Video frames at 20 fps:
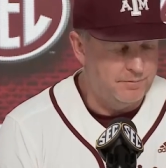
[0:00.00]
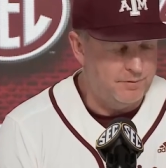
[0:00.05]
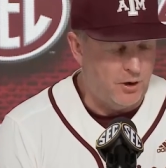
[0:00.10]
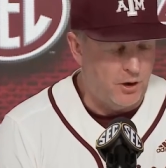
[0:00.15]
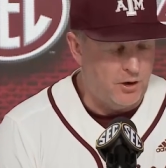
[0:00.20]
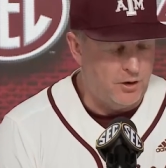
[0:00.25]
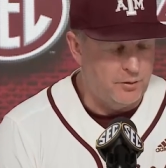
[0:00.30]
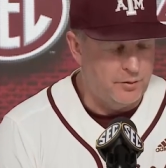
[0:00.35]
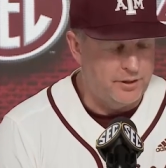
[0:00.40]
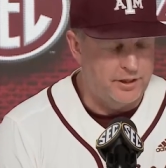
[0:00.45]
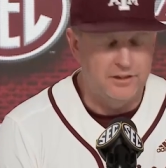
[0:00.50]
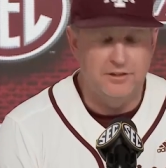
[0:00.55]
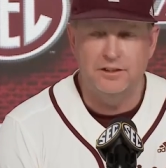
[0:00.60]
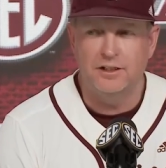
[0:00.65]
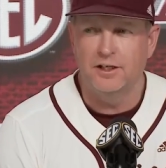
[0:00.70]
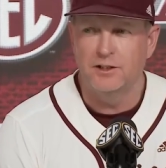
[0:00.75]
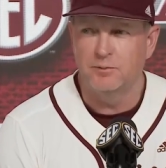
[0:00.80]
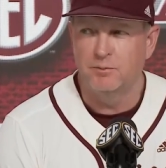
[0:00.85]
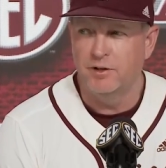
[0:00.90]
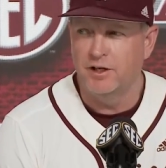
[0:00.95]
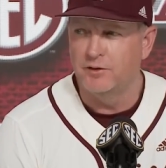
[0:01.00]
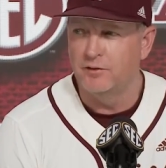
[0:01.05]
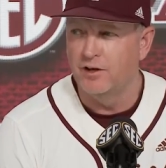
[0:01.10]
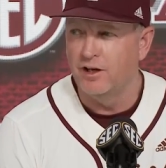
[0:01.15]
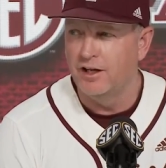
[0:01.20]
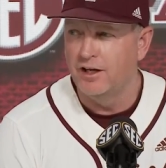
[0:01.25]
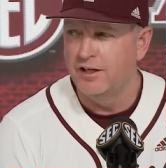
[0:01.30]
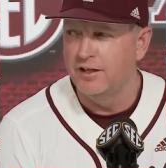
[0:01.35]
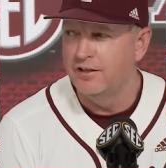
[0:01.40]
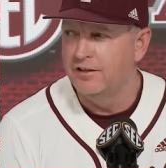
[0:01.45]
All things ESPN
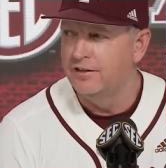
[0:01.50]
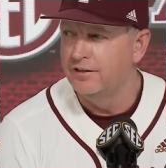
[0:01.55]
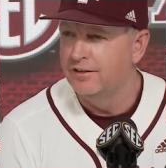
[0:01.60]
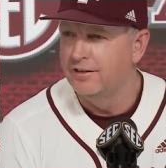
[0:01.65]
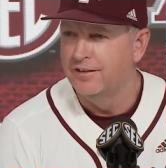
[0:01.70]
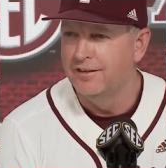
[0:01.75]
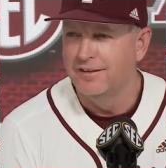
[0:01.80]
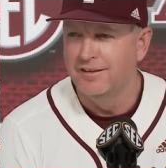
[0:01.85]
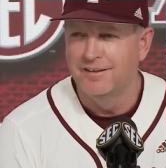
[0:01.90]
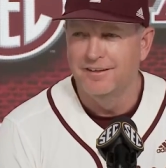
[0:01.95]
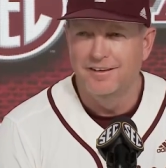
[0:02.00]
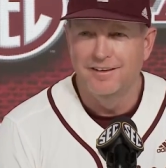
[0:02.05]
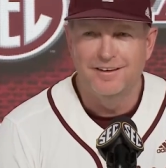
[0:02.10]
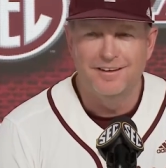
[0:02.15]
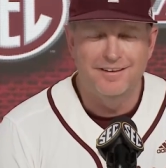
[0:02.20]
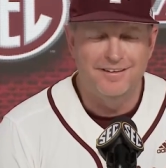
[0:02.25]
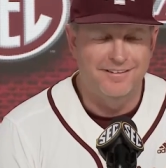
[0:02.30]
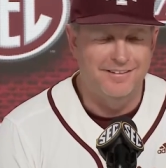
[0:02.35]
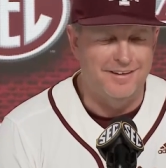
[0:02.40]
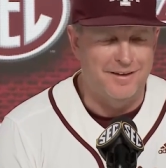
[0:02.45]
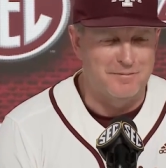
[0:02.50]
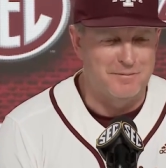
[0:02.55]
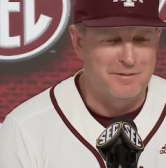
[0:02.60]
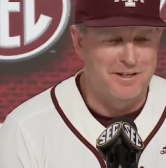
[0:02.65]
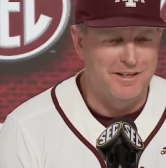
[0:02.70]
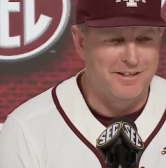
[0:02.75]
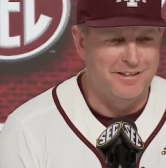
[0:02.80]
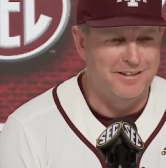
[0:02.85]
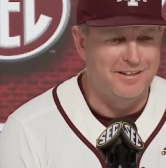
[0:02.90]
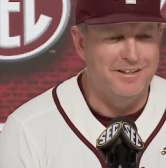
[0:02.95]
related. I'm
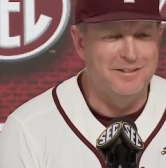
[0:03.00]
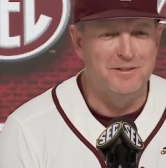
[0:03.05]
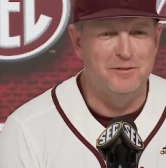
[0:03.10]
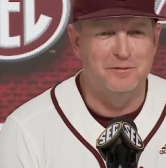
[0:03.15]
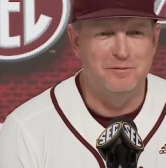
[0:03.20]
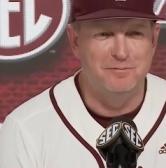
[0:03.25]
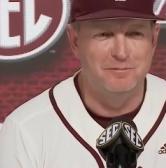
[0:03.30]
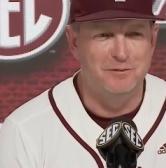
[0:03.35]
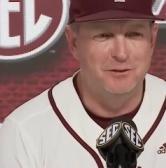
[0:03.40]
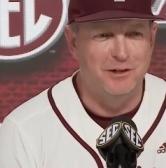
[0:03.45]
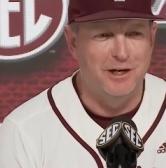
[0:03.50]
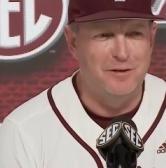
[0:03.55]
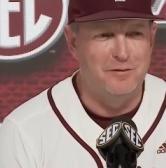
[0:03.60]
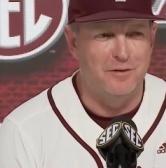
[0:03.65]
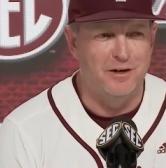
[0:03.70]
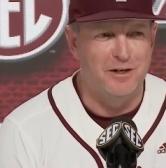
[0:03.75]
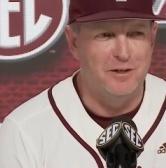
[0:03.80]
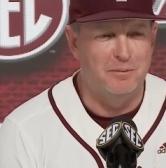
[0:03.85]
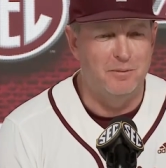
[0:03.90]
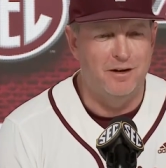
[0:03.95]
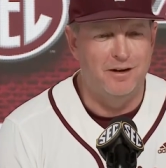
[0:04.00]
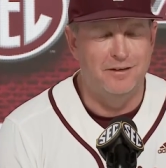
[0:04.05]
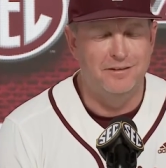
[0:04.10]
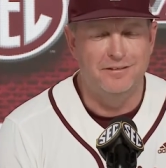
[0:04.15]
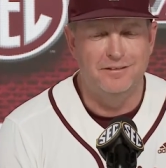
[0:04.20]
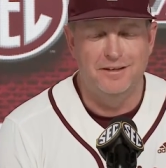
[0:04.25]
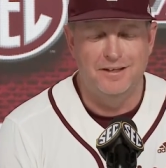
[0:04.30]
kidding. He's a great friend of mine.